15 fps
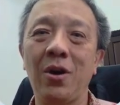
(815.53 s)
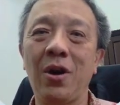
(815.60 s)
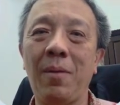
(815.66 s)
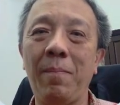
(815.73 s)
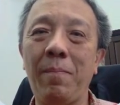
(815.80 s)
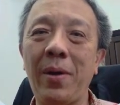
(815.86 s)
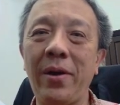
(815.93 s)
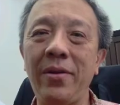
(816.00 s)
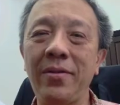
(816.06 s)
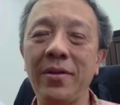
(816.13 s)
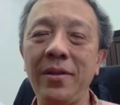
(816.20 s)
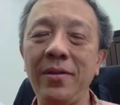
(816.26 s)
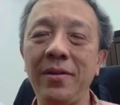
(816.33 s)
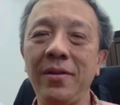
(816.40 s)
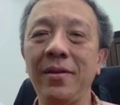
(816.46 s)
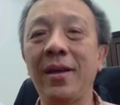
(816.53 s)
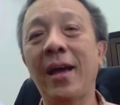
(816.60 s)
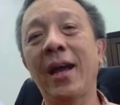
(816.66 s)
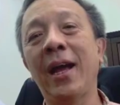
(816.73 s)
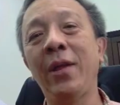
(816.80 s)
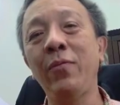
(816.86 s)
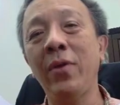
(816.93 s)
comparison,
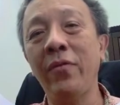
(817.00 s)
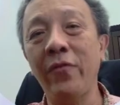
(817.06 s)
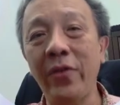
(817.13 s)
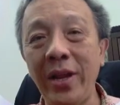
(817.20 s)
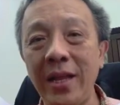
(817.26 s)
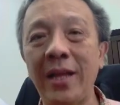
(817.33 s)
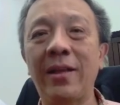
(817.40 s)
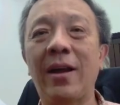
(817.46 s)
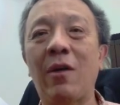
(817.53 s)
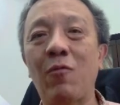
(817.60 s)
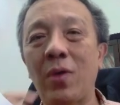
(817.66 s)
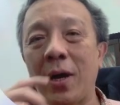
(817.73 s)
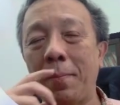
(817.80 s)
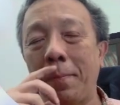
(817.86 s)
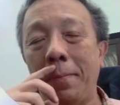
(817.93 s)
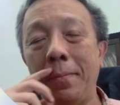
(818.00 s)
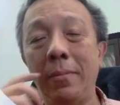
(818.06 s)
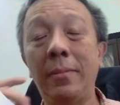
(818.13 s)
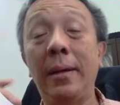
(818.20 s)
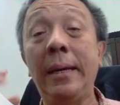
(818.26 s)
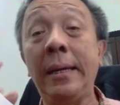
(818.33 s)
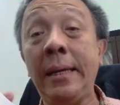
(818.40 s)
and we already have the outcome
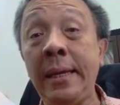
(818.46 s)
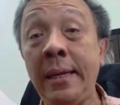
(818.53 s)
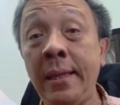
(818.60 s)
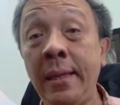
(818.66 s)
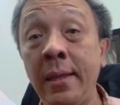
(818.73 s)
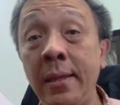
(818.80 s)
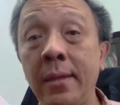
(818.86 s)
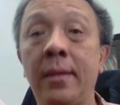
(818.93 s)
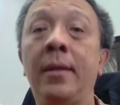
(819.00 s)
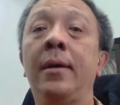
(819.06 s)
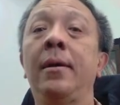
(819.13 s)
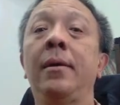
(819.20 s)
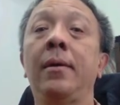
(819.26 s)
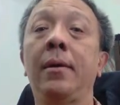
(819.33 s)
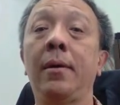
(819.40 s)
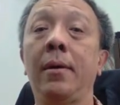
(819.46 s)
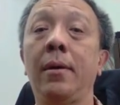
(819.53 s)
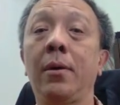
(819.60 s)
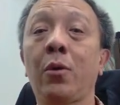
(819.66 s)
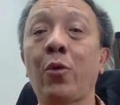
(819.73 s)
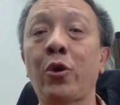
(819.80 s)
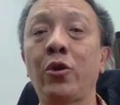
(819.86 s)
in the
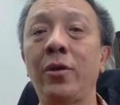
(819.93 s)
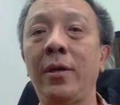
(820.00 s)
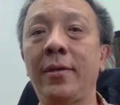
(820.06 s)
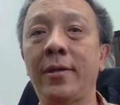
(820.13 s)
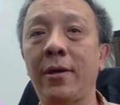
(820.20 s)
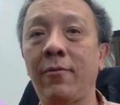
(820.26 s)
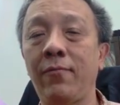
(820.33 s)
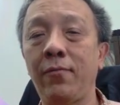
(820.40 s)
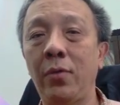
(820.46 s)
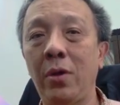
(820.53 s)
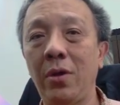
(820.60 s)
question itself.